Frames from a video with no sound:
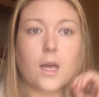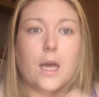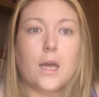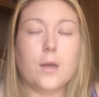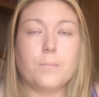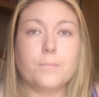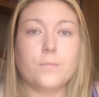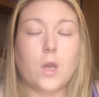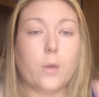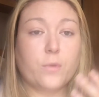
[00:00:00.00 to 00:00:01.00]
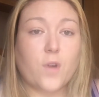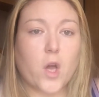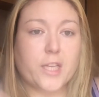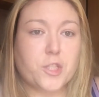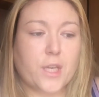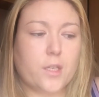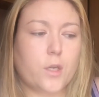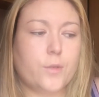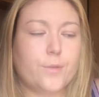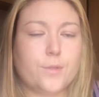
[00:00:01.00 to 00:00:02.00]
like with
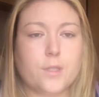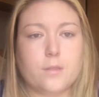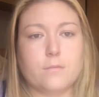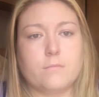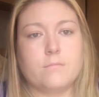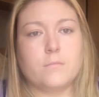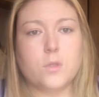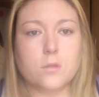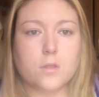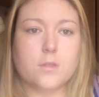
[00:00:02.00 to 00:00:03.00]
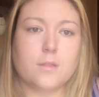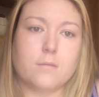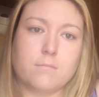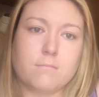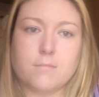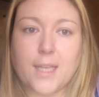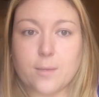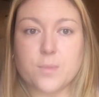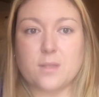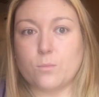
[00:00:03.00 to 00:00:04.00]
eyeshadows and looks and
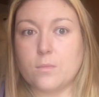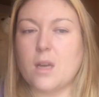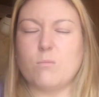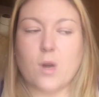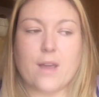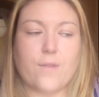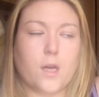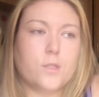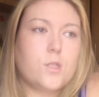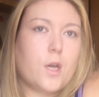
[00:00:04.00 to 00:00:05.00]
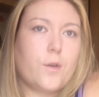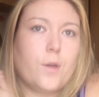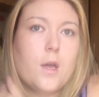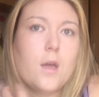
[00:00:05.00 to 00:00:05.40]
lips and whatever. So